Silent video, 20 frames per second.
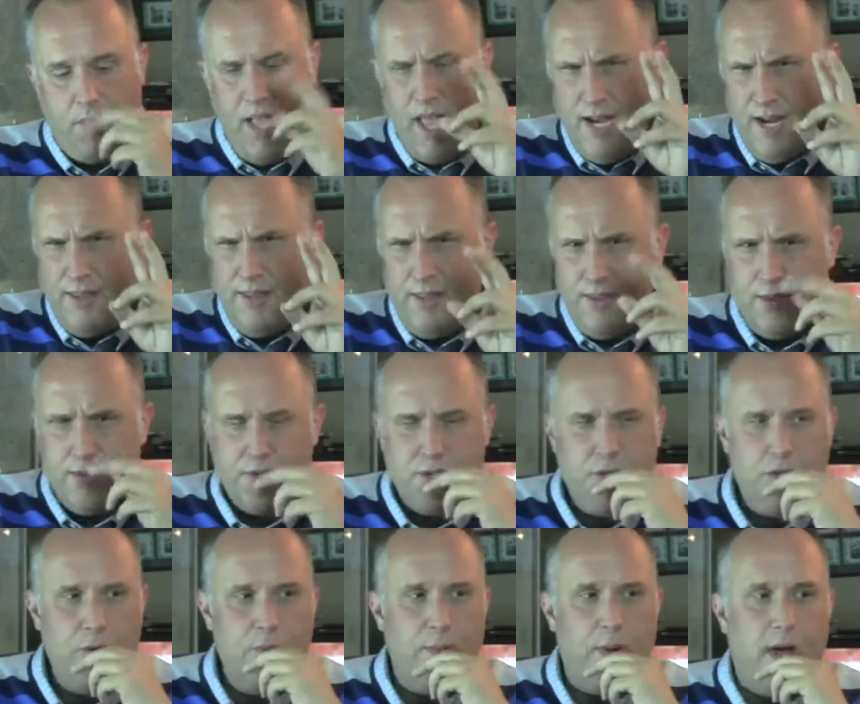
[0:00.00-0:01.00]
And I think
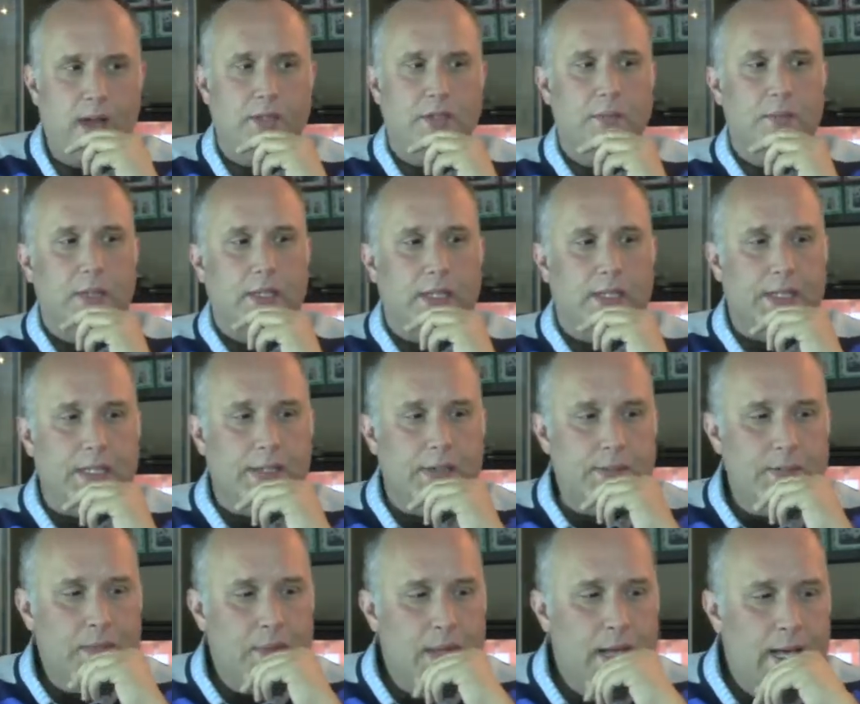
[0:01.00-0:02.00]
there's 2
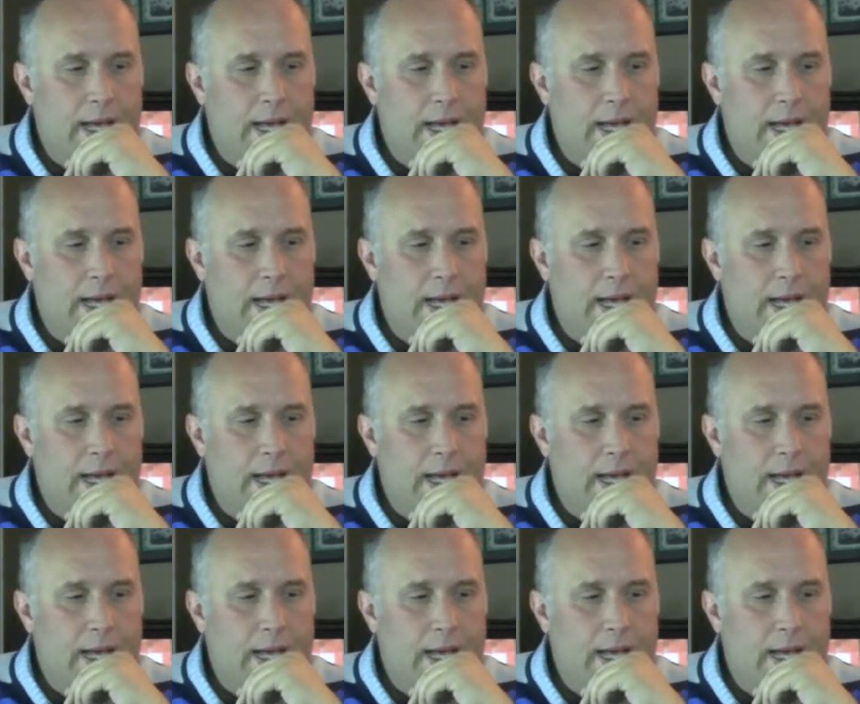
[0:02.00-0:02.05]
possibilities.